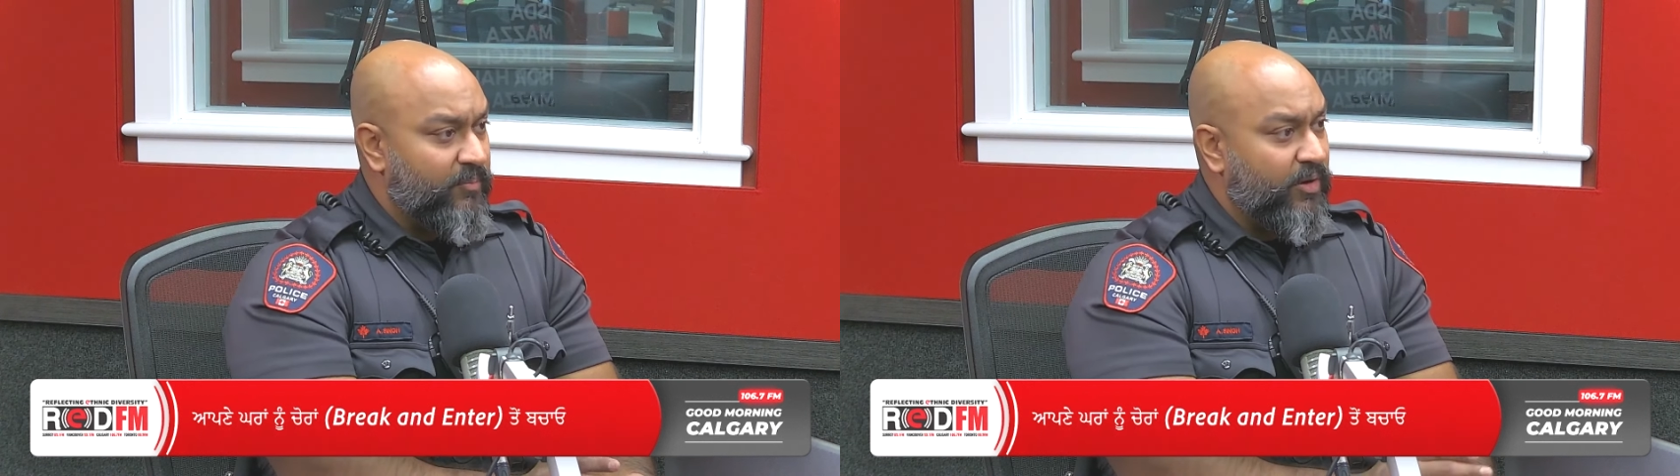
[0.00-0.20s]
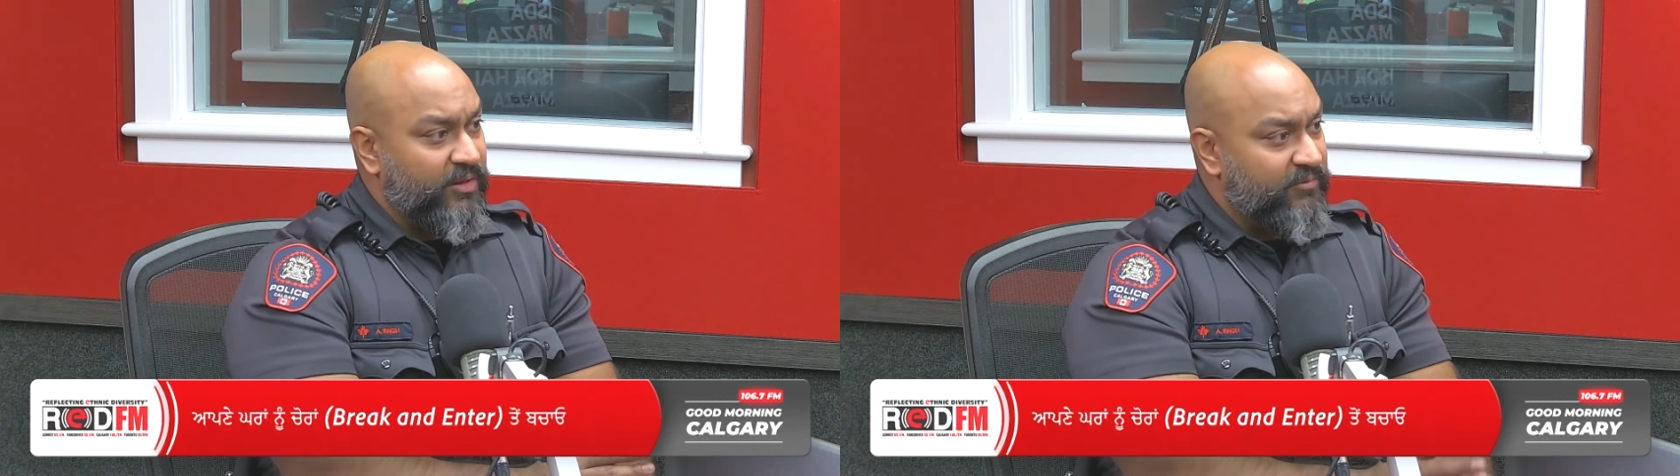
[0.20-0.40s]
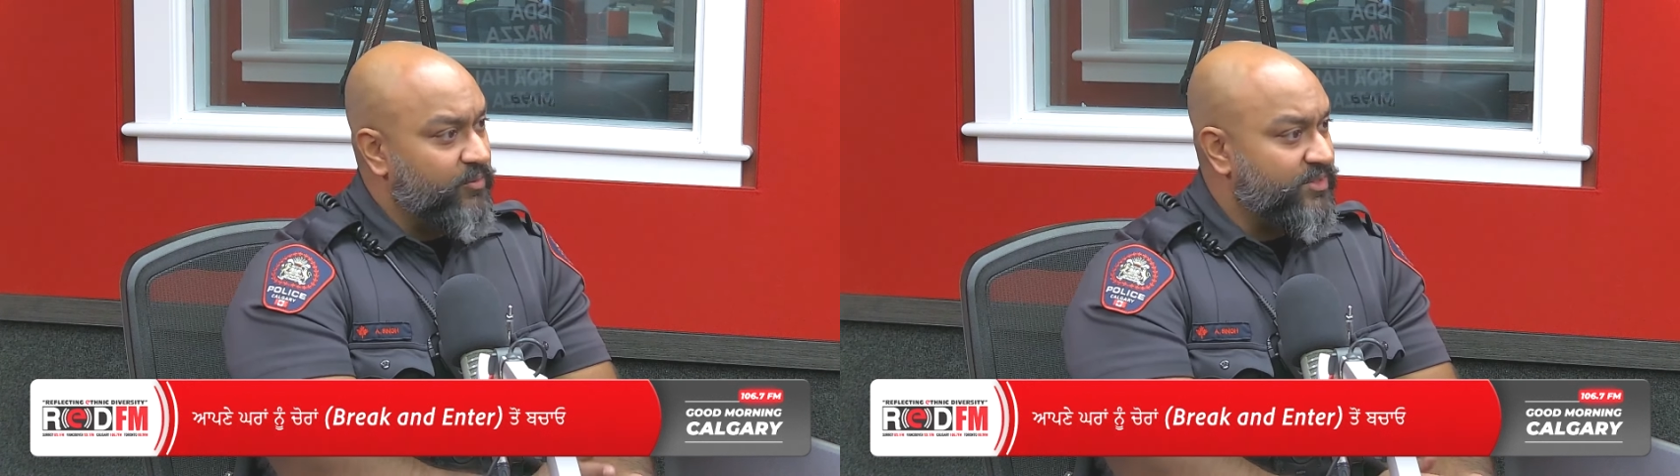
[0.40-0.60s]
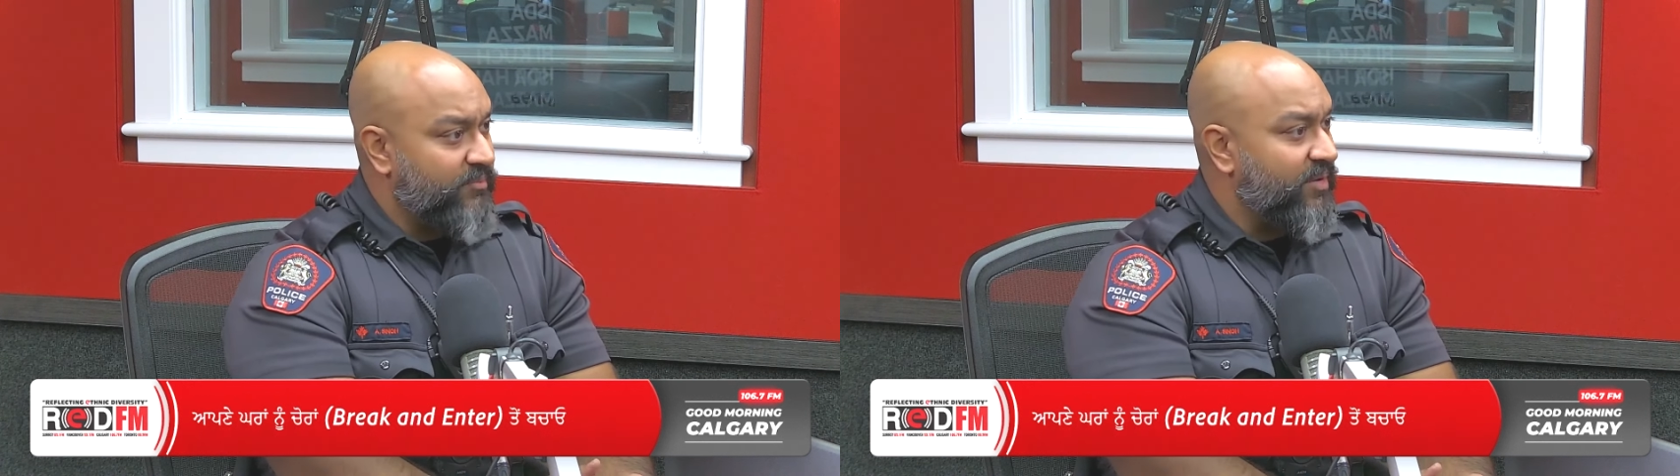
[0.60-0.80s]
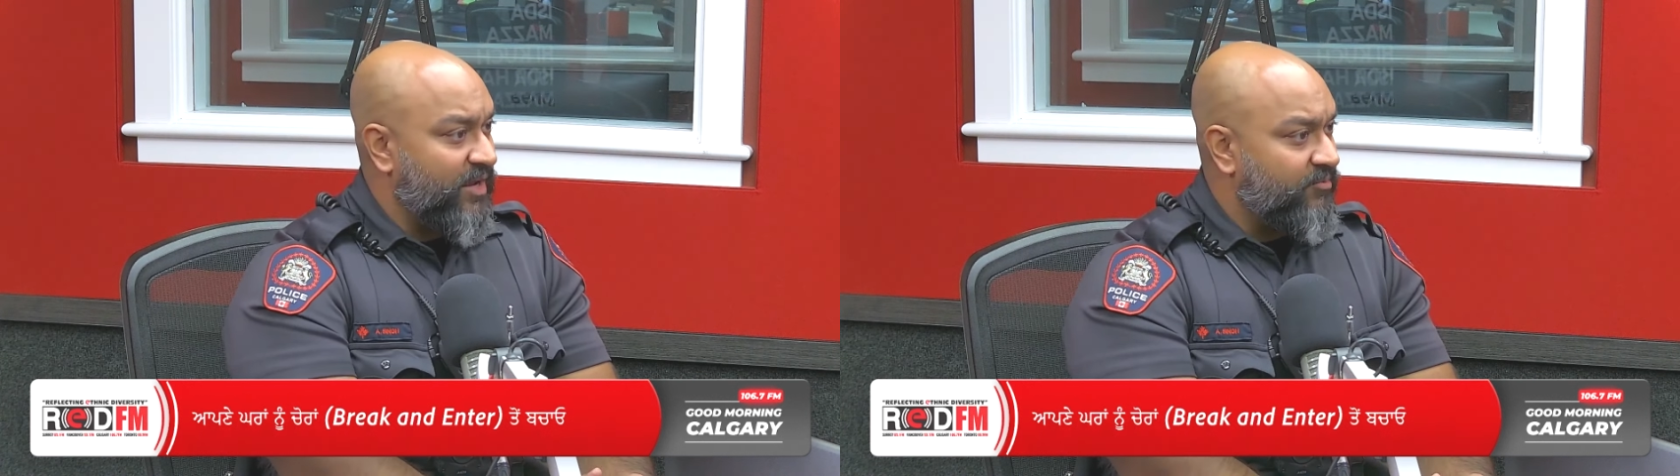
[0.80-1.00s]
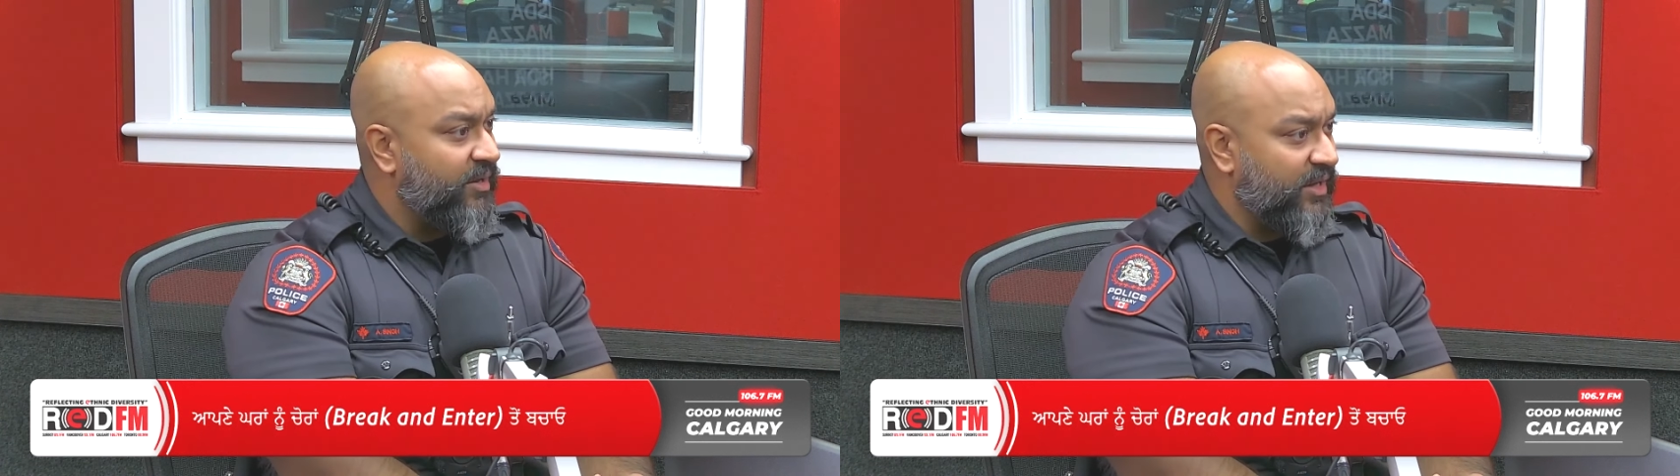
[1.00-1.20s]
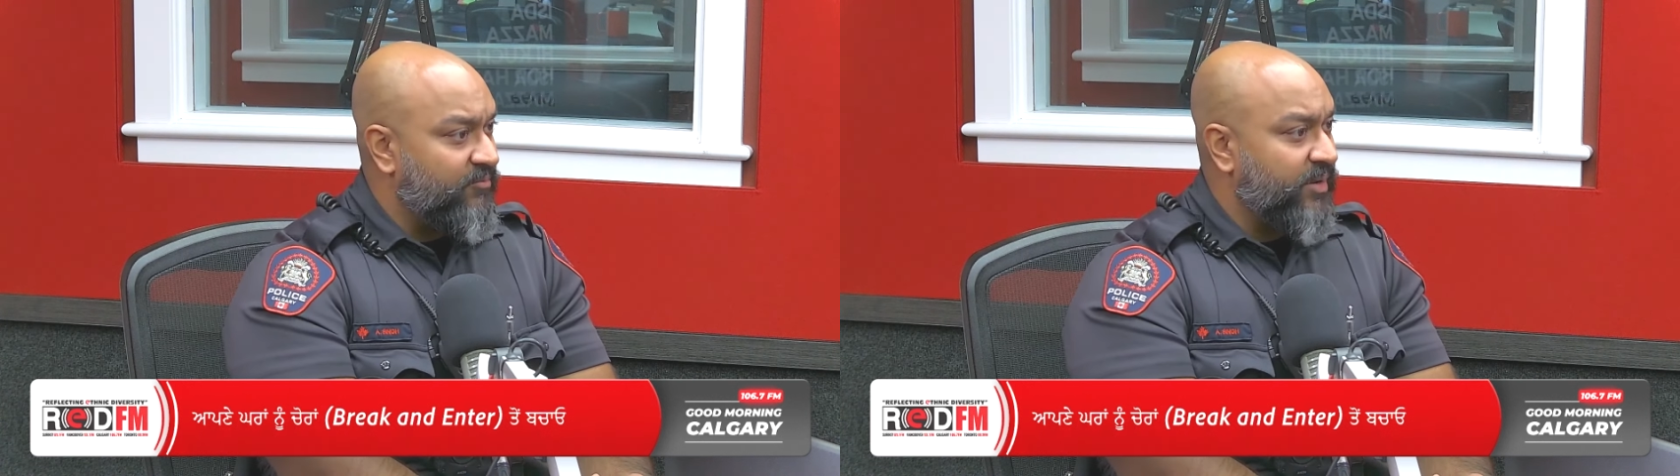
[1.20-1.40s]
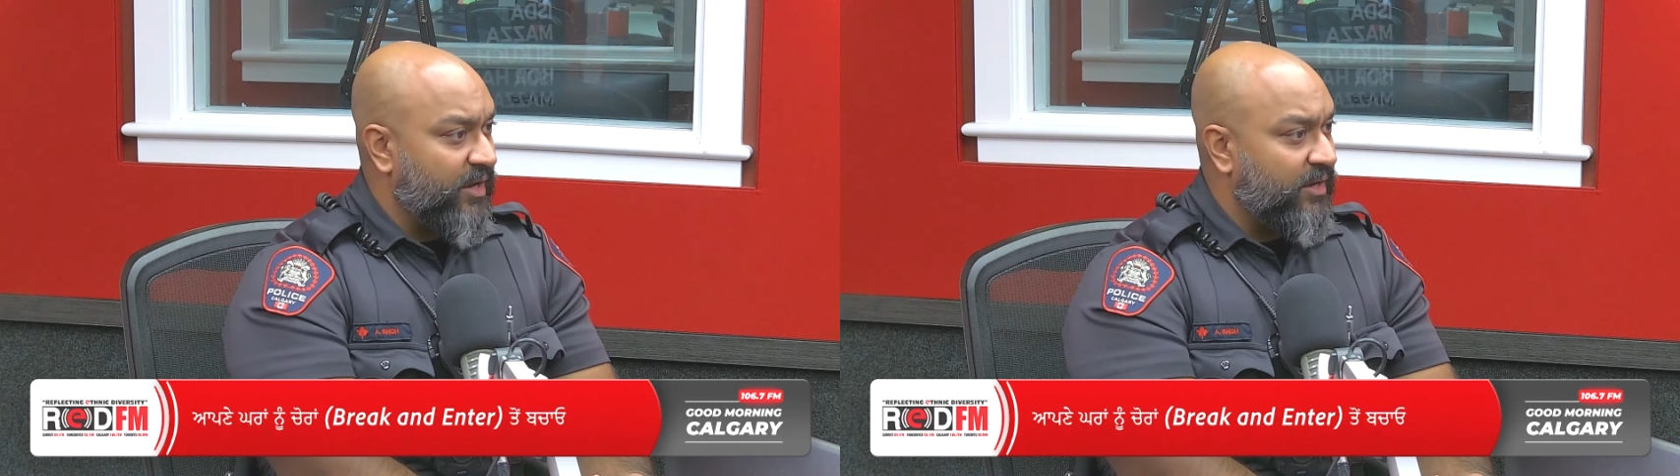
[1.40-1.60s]
bodily fluids that may have been
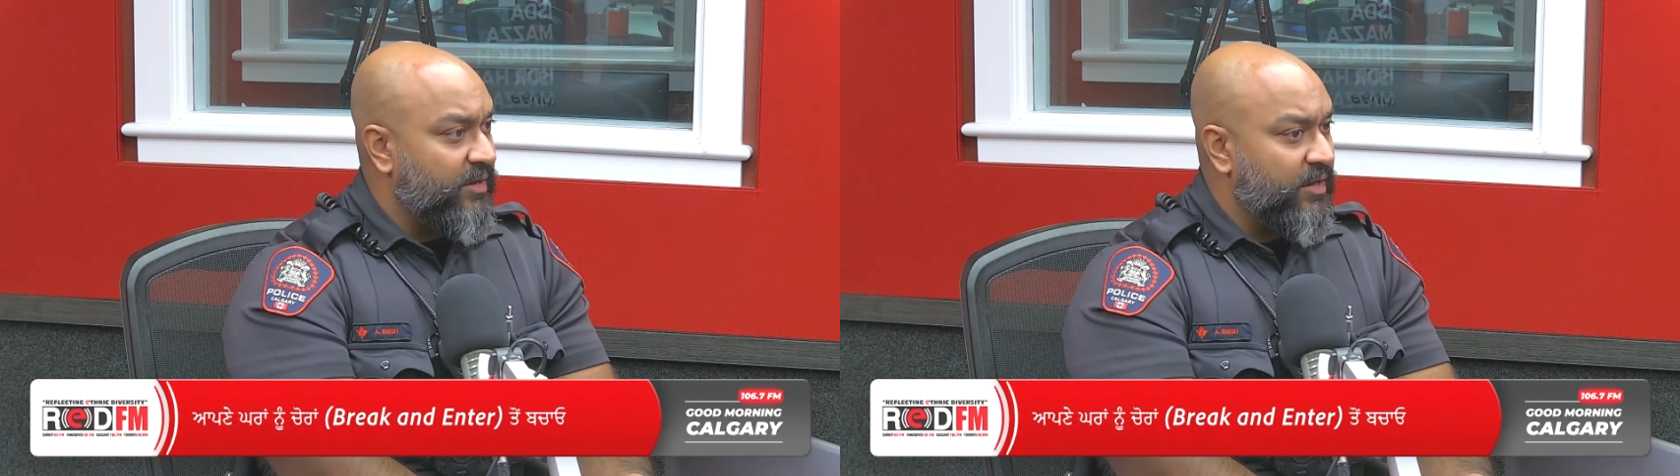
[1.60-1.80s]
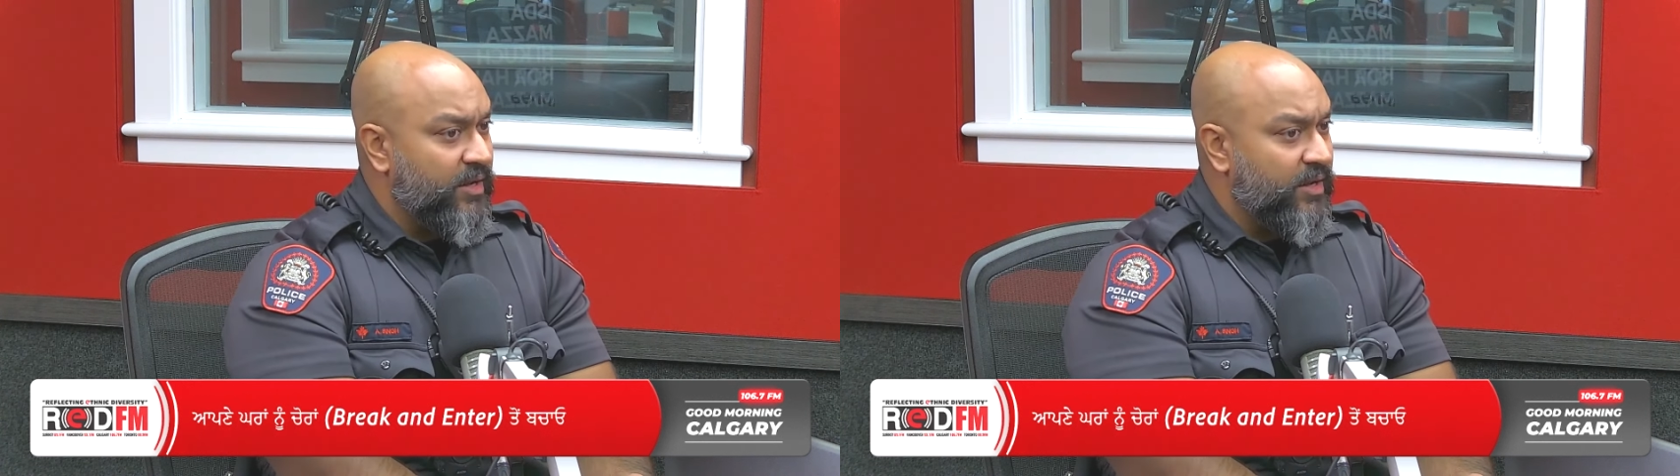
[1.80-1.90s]
left behind,